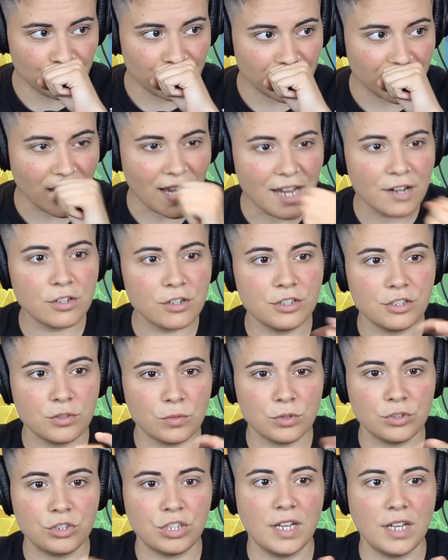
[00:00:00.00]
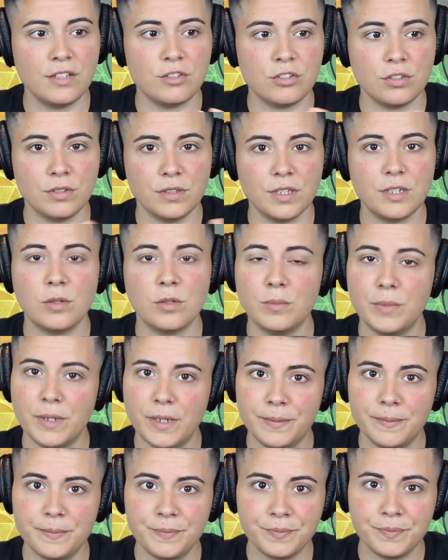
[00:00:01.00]
the energy will change a little
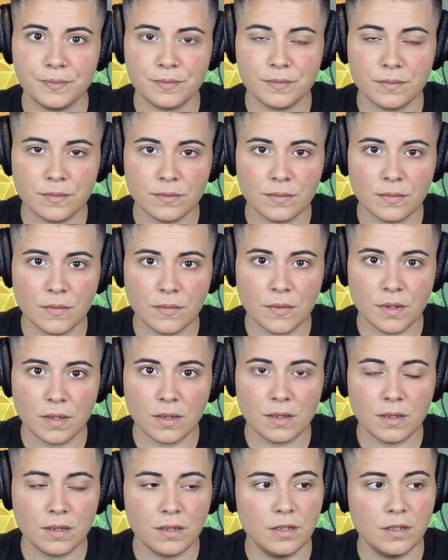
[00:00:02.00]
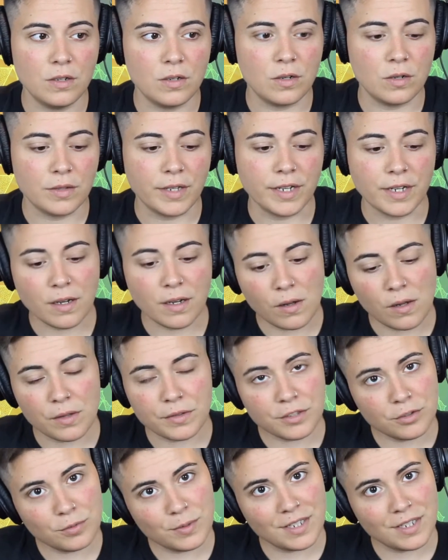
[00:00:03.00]
bit. You know, like, oh,
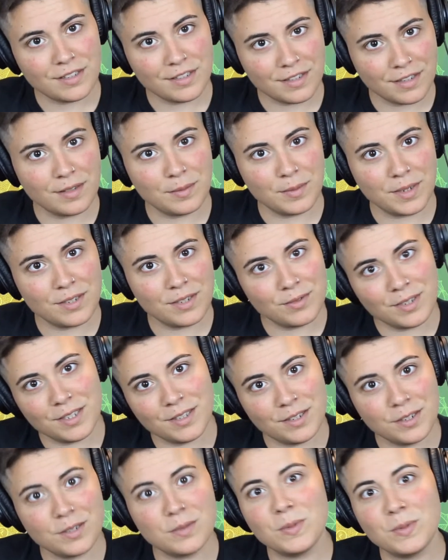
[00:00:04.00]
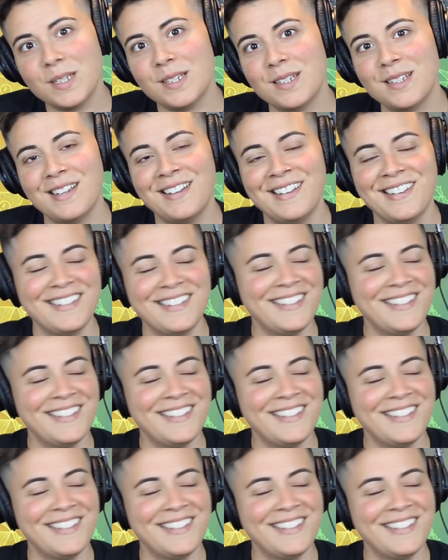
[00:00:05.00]
this week is going to be a really good week.